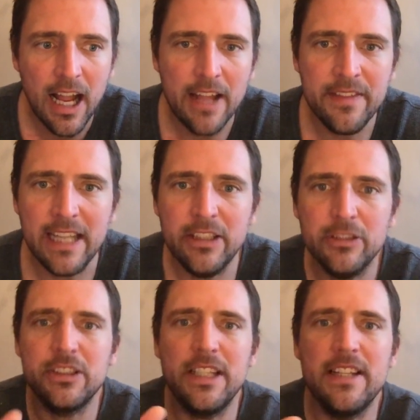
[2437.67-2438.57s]
And then you
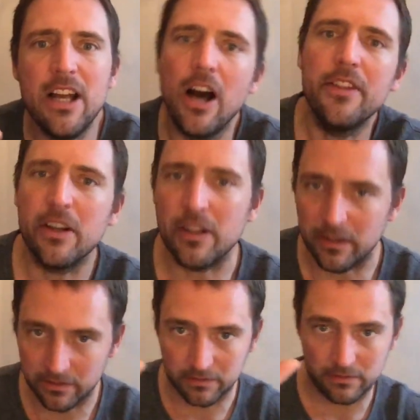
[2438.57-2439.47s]
see the
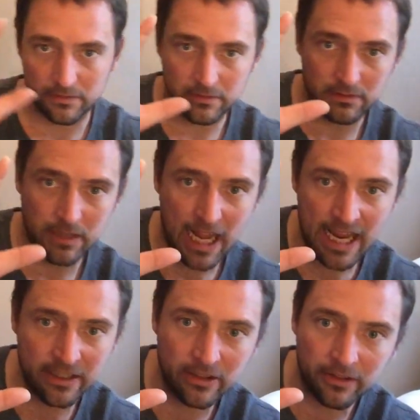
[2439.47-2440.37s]
other
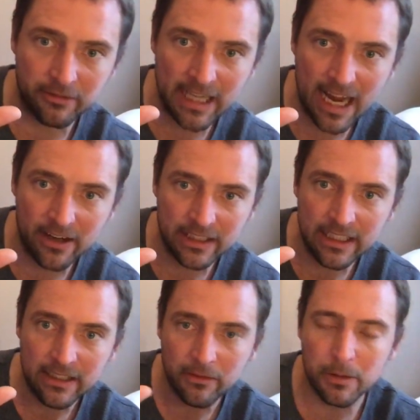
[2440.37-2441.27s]
angle of
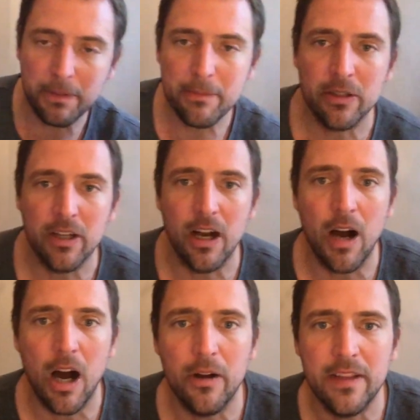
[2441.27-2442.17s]
reality where people go,
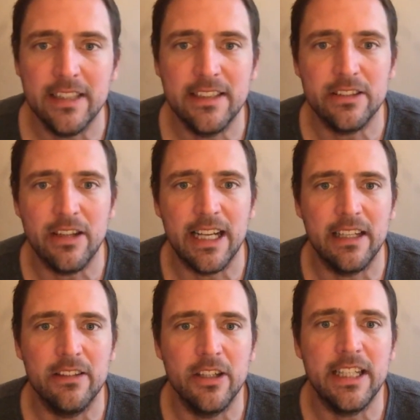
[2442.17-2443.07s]
"Oh, this is
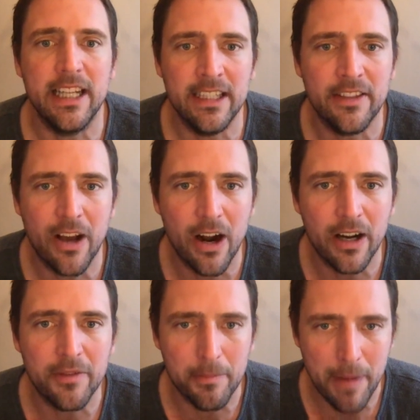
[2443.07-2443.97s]
like looking into the heart
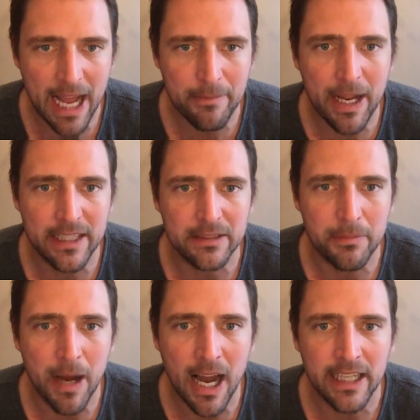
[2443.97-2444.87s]
of a madman's
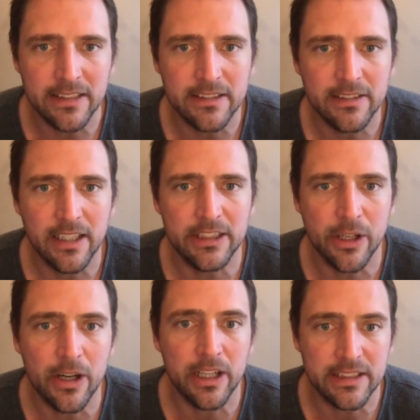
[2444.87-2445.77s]
mind. Like
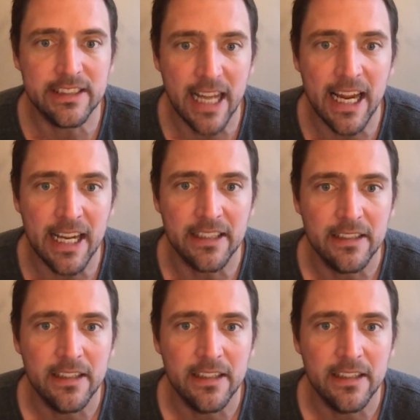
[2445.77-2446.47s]
you're insane."